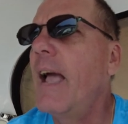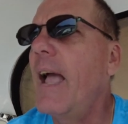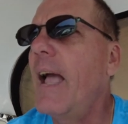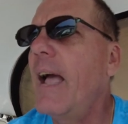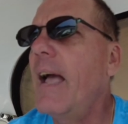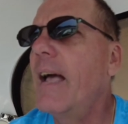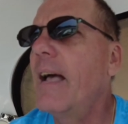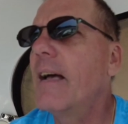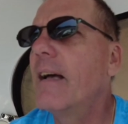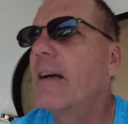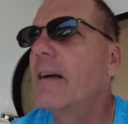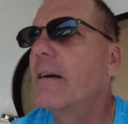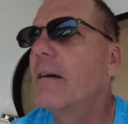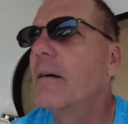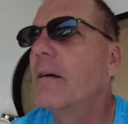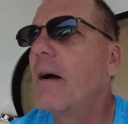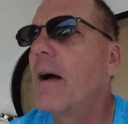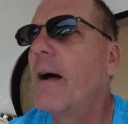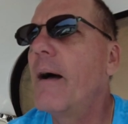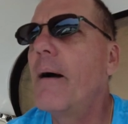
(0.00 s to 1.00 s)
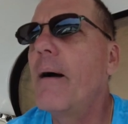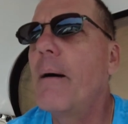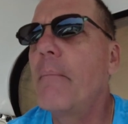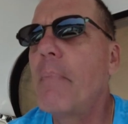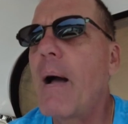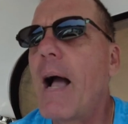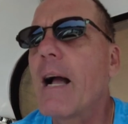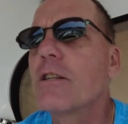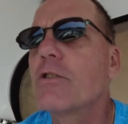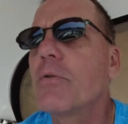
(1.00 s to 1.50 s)
uh, uh,
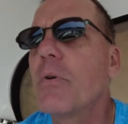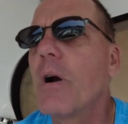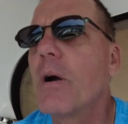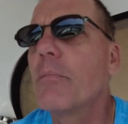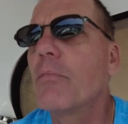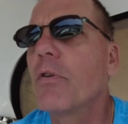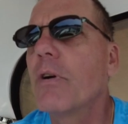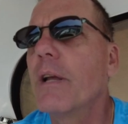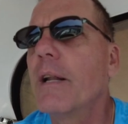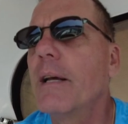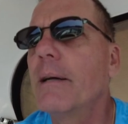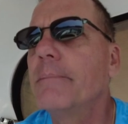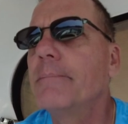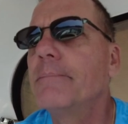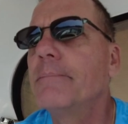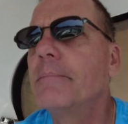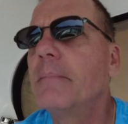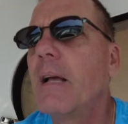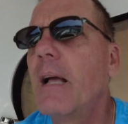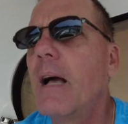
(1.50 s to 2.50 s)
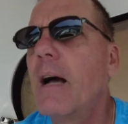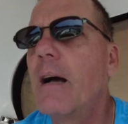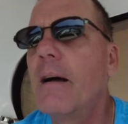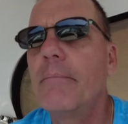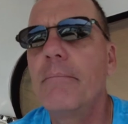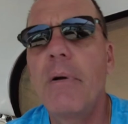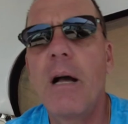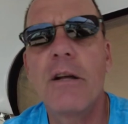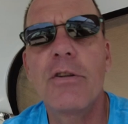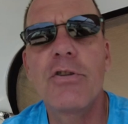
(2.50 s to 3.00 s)
back to our marina.
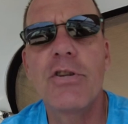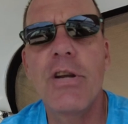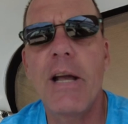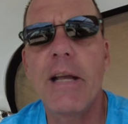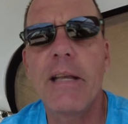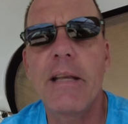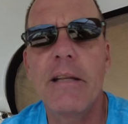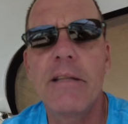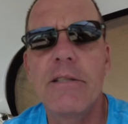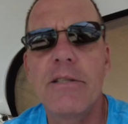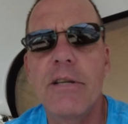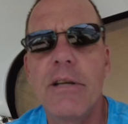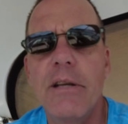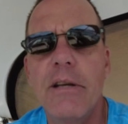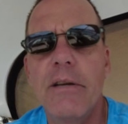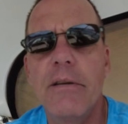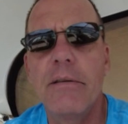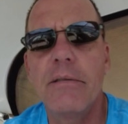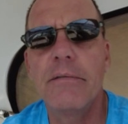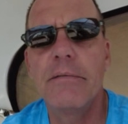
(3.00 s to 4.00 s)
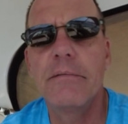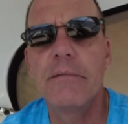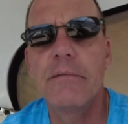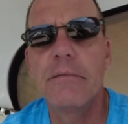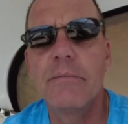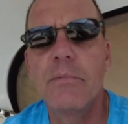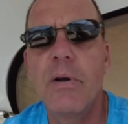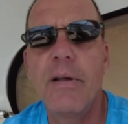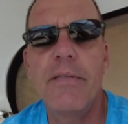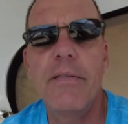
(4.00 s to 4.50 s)
Uh, I'll check into
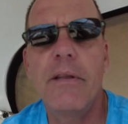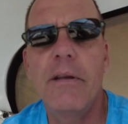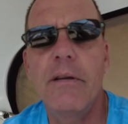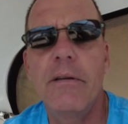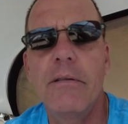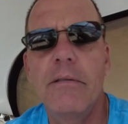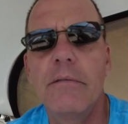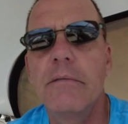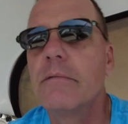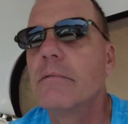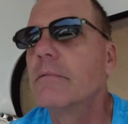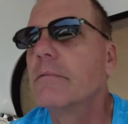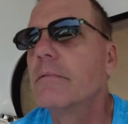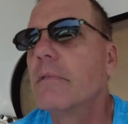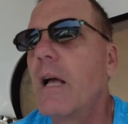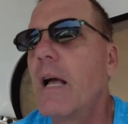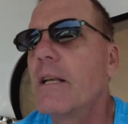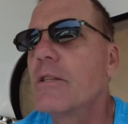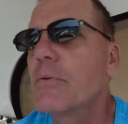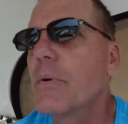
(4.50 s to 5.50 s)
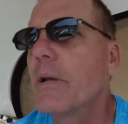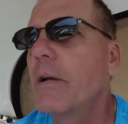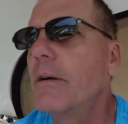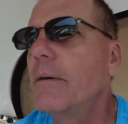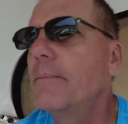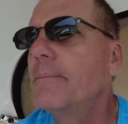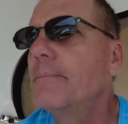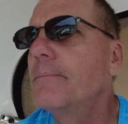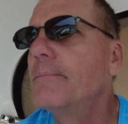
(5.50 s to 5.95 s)
you, with you, as we go.